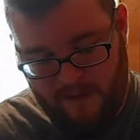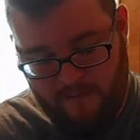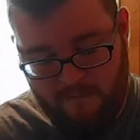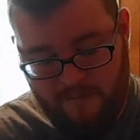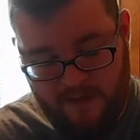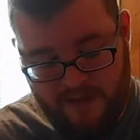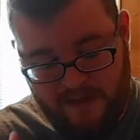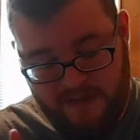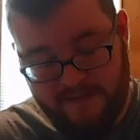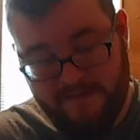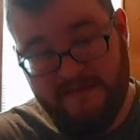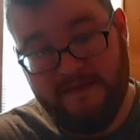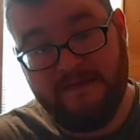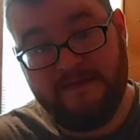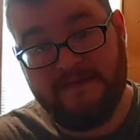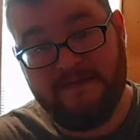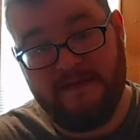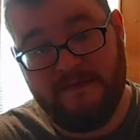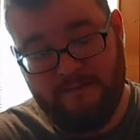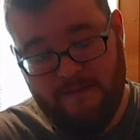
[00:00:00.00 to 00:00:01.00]
But he did
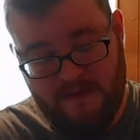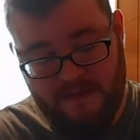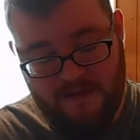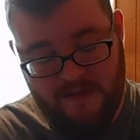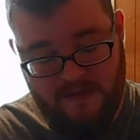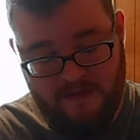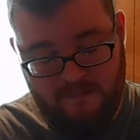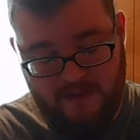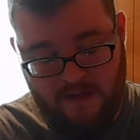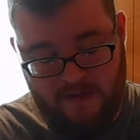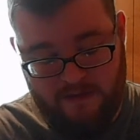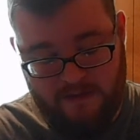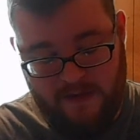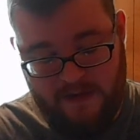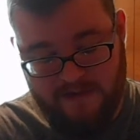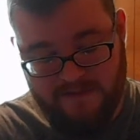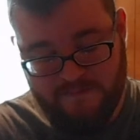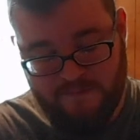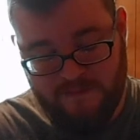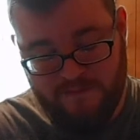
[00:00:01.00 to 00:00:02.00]
send me an email and
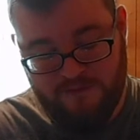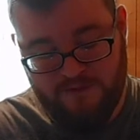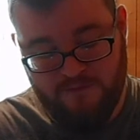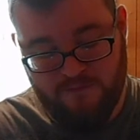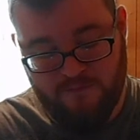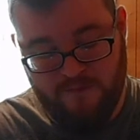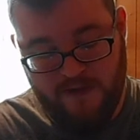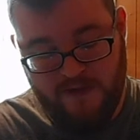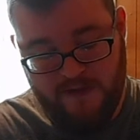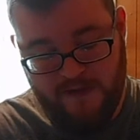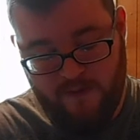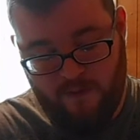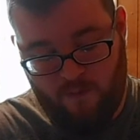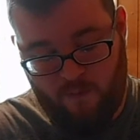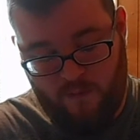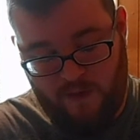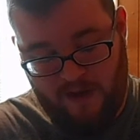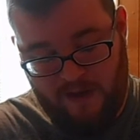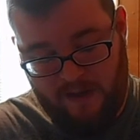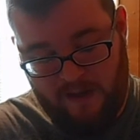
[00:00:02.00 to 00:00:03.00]
asked me to read it
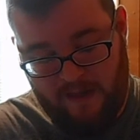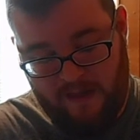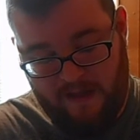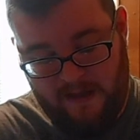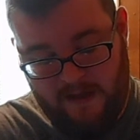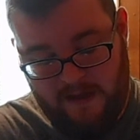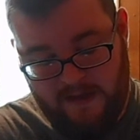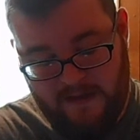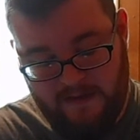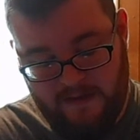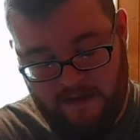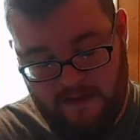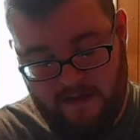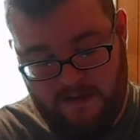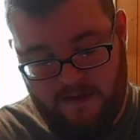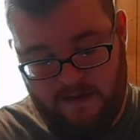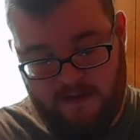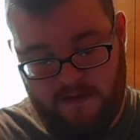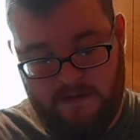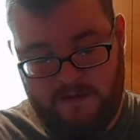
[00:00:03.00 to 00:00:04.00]
while
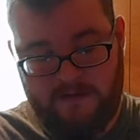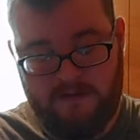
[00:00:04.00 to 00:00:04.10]
I